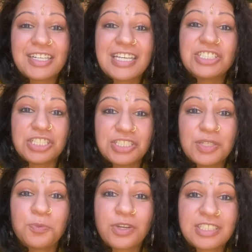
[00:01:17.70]

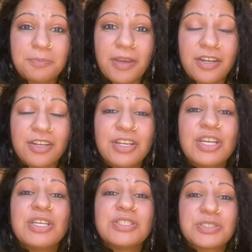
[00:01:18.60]
digestion works better,
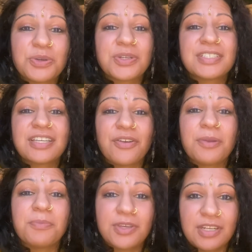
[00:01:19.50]
so does our
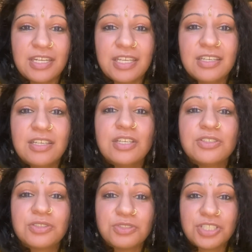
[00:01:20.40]
immunity.
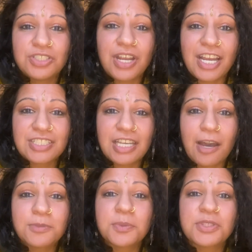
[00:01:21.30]
So ginger actually
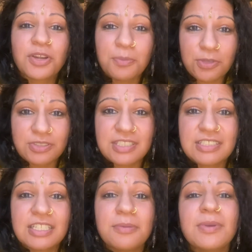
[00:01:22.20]
helps with our immune
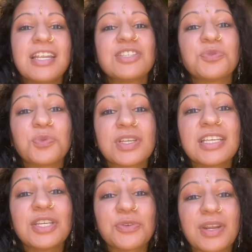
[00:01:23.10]
system and it's
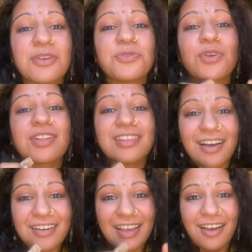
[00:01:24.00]
really great for
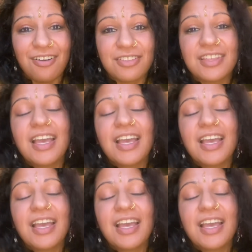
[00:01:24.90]
lung health.